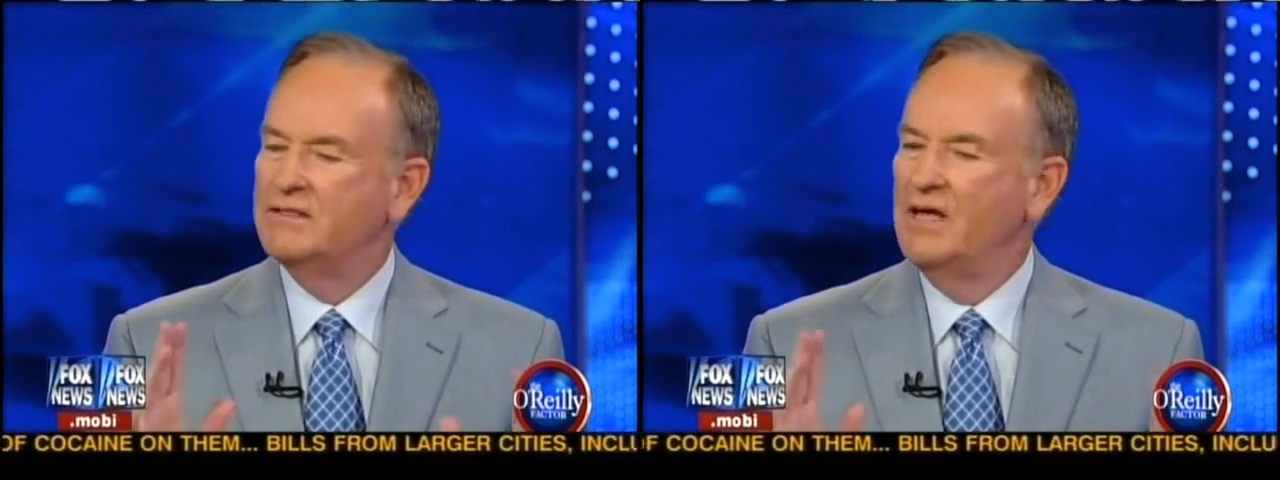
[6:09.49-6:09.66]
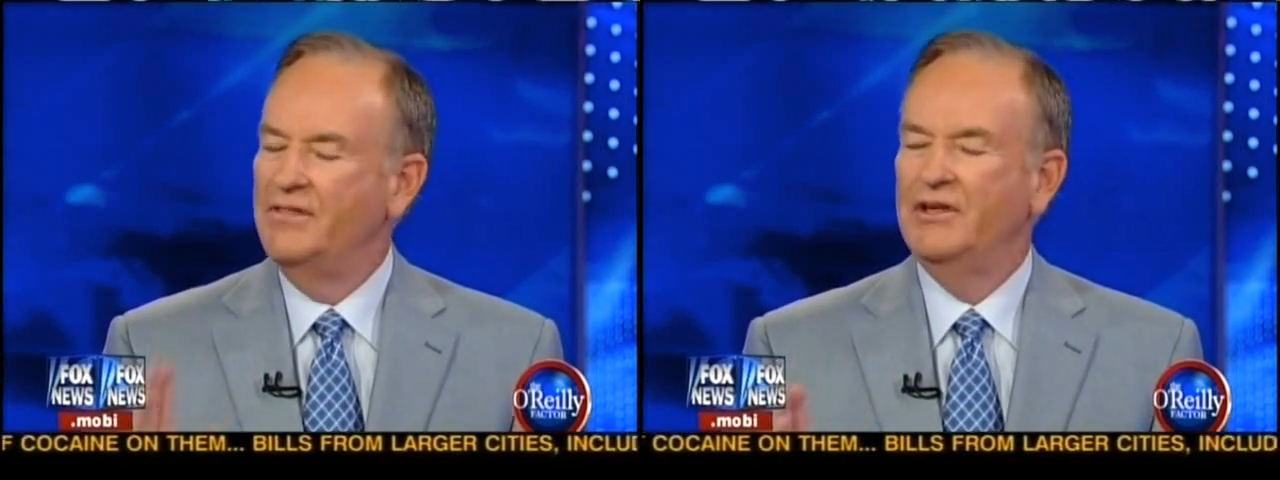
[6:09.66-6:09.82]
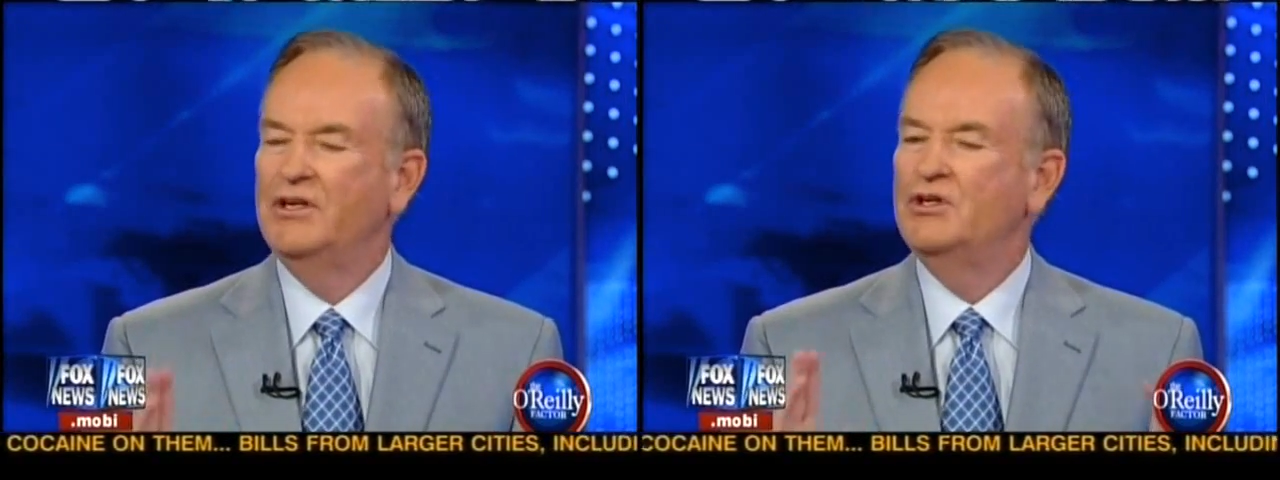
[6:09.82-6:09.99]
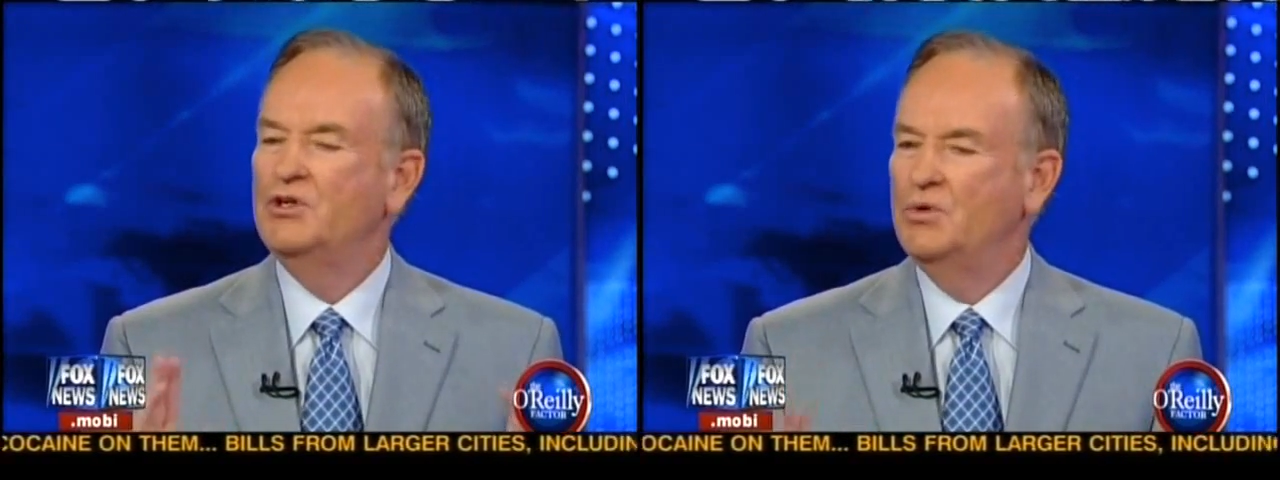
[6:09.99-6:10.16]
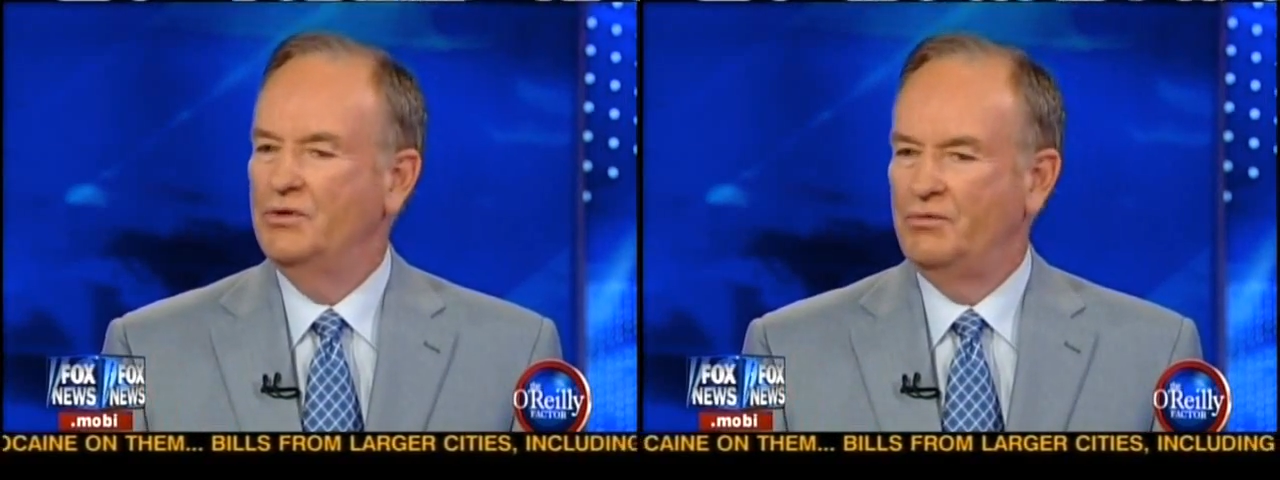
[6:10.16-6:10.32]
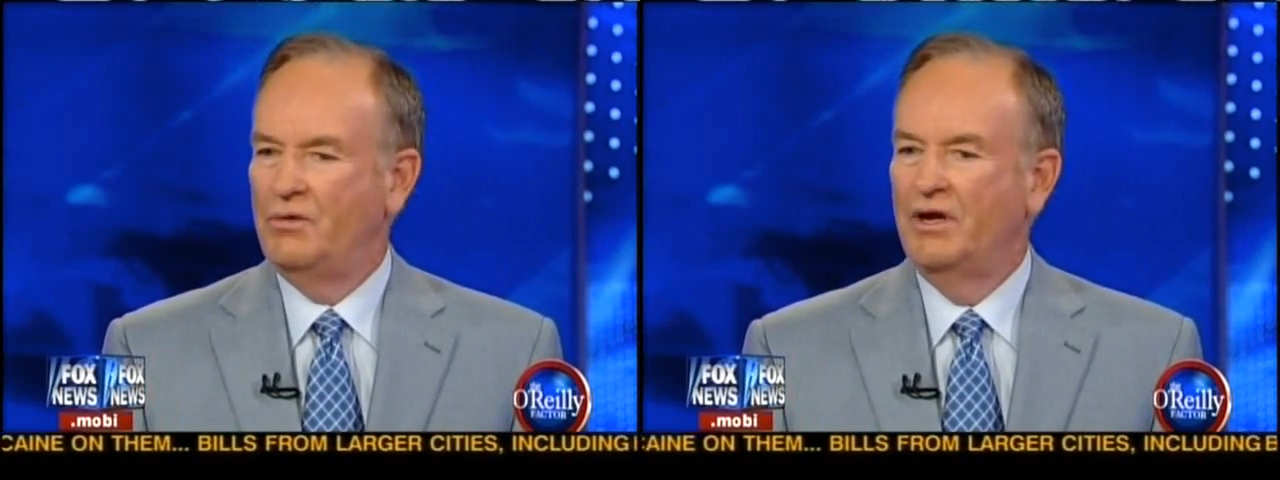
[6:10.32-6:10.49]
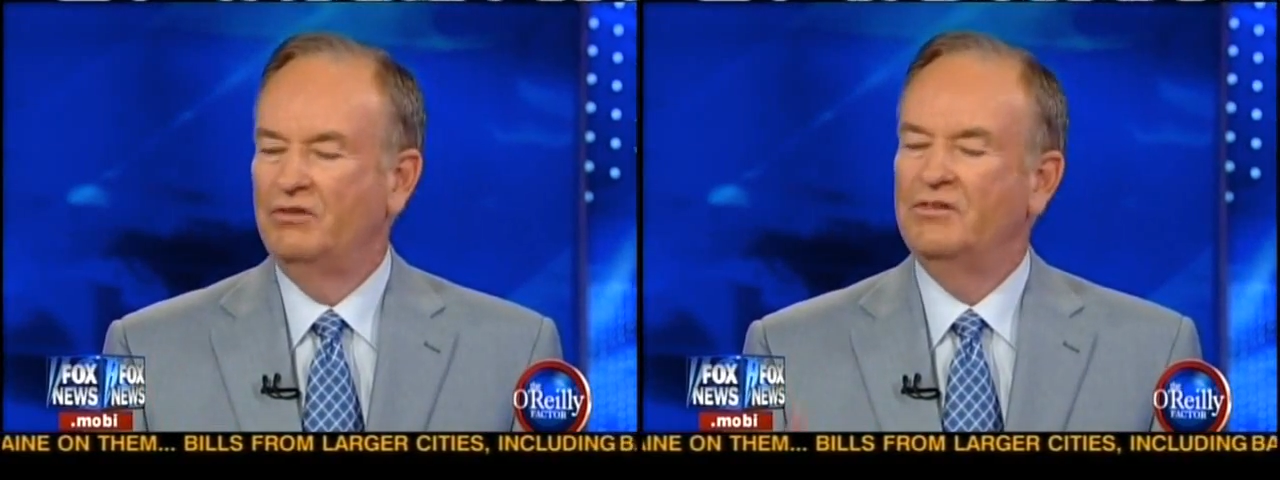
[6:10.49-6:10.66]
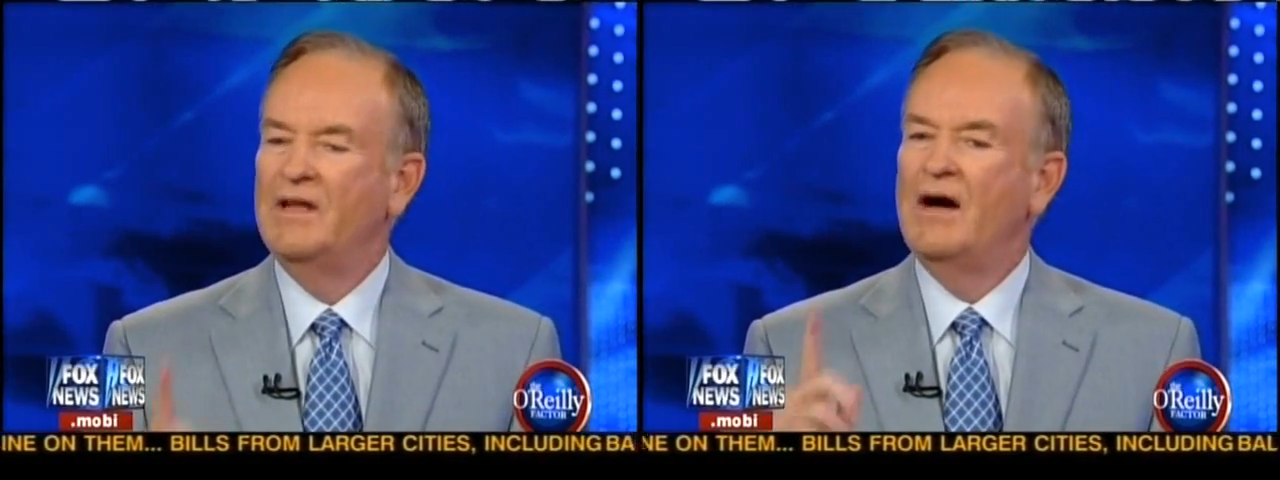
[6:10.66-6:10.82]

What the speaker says: has nothing to do with race.